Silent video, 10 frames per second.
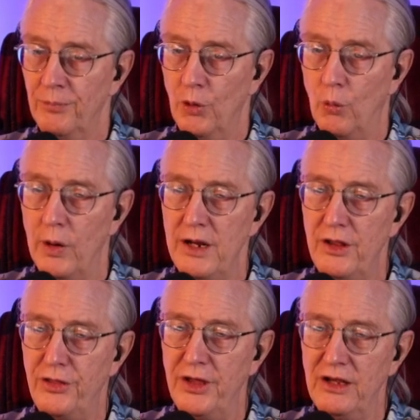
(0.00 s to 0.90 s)
One of
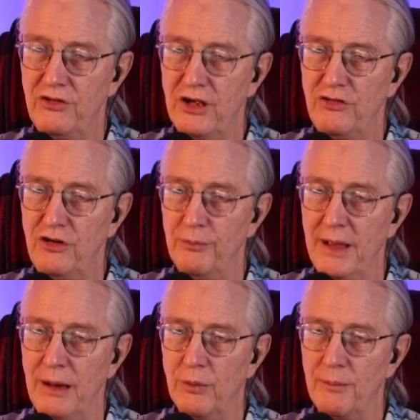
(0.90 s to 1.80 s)
the things is, you
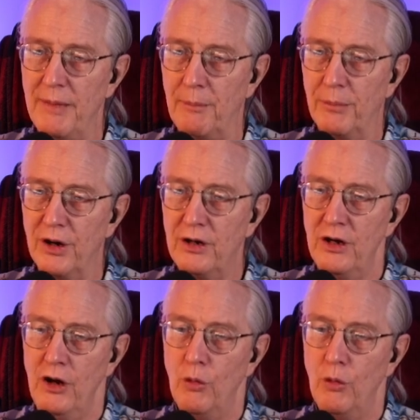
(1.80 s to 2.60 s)
may remember,